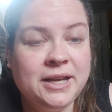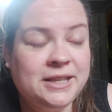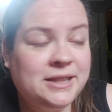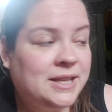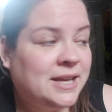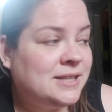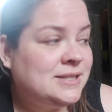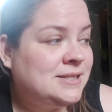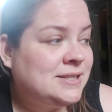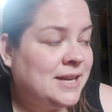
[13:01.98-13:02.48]
And
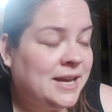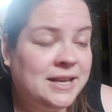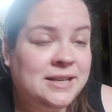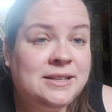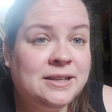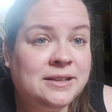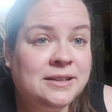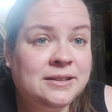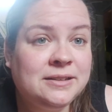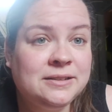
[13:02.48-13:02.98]
that's
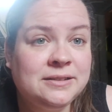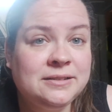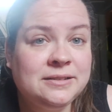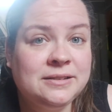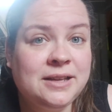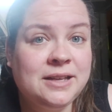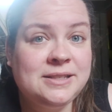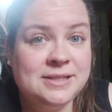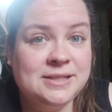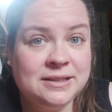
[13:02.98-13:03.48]
ending.
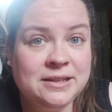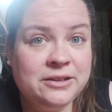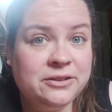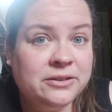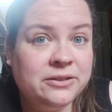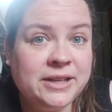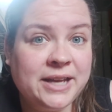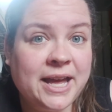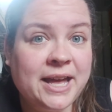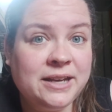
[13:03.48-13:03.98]
It's
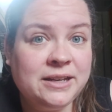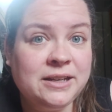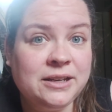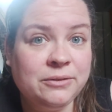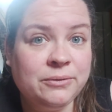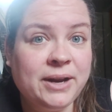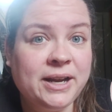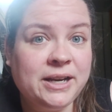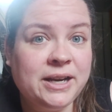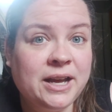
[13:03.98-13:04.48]
literally
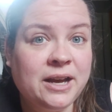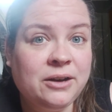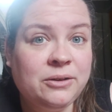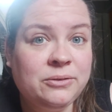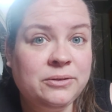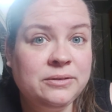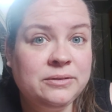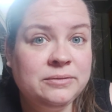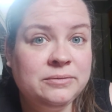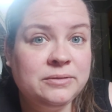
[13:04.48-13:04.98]
ending right
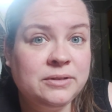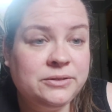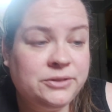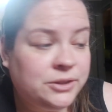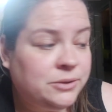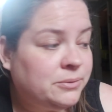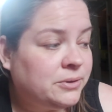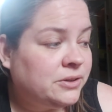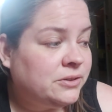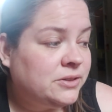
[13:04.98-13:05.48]
now.
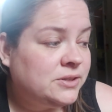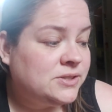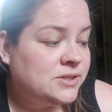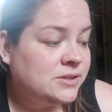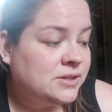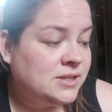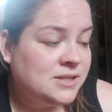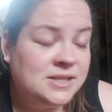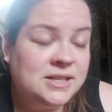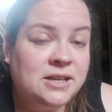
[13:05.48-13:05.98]
New Earth
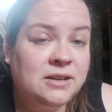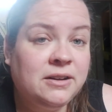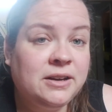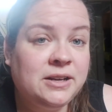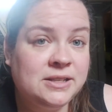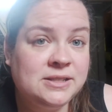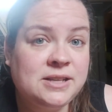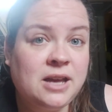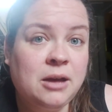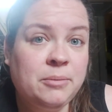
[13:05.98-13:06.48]
is, is here
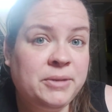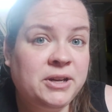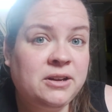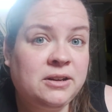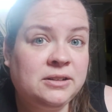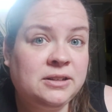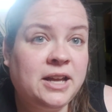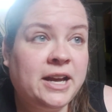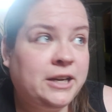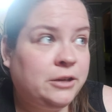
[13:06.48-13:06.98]
and it's coming
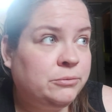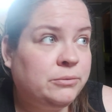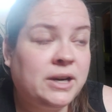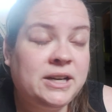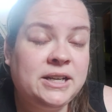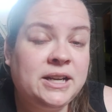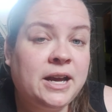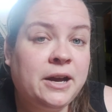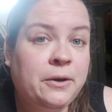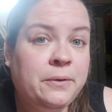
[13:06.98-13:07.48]
online
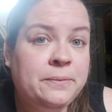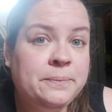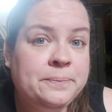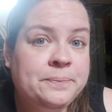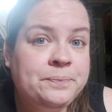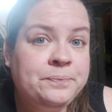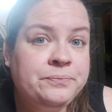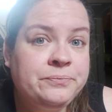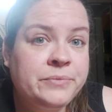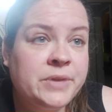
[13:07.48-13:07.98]
right now.
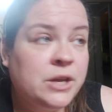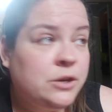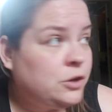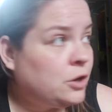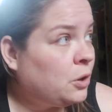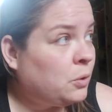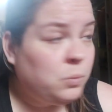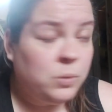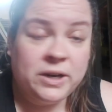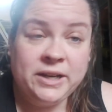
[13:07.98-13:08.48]

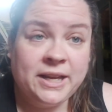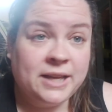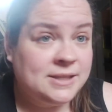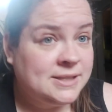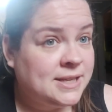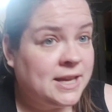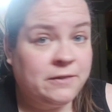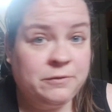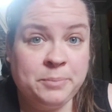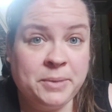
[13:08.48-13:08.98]
No one
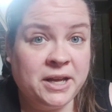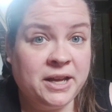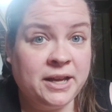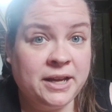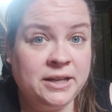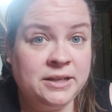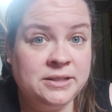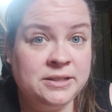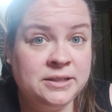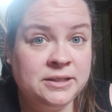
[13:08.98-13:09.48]
gets left
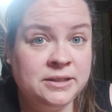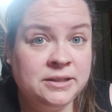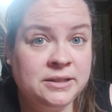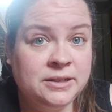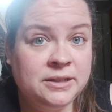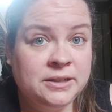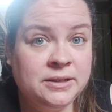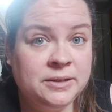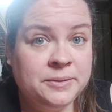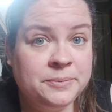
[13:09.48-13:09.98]
behind.
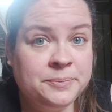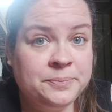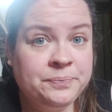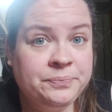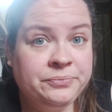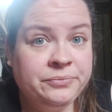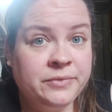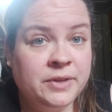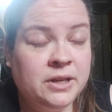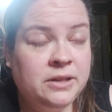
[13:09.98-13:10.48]

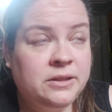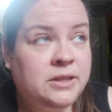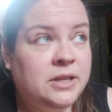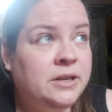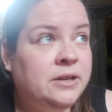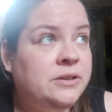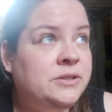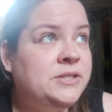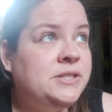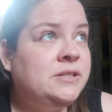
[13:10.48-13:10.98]

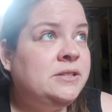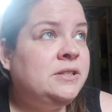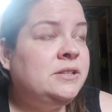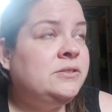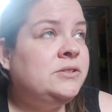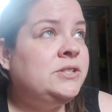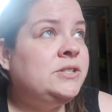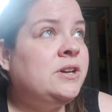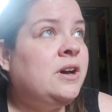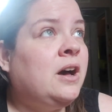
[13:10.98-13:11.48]
There's,
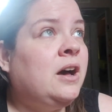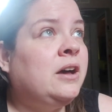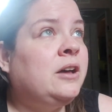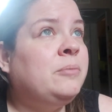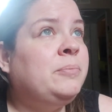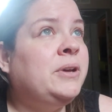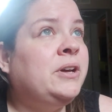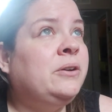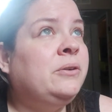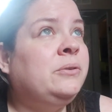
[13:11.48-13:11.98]
there's talk
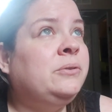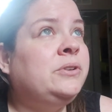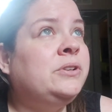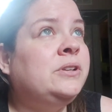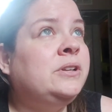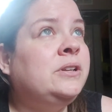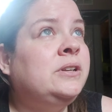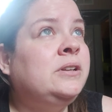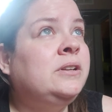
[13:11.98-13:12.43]
about